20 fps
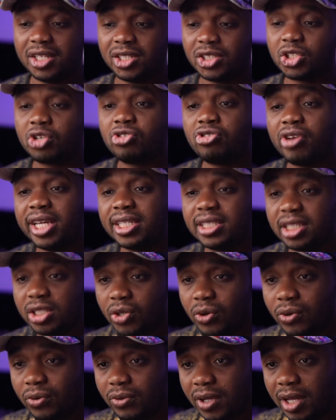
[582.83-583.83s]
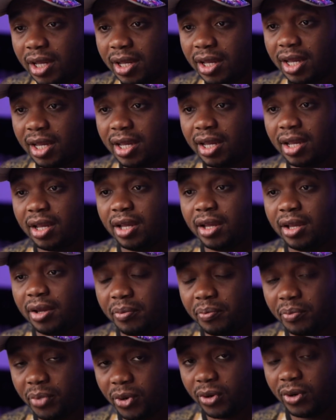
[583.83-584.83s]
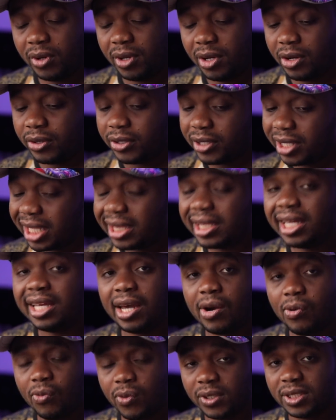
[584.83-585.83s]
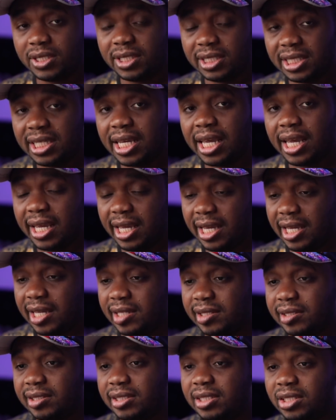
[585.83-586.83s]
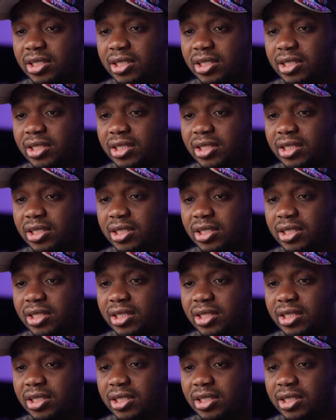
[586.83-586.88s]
It's crazy, though. But another thing I want to say is,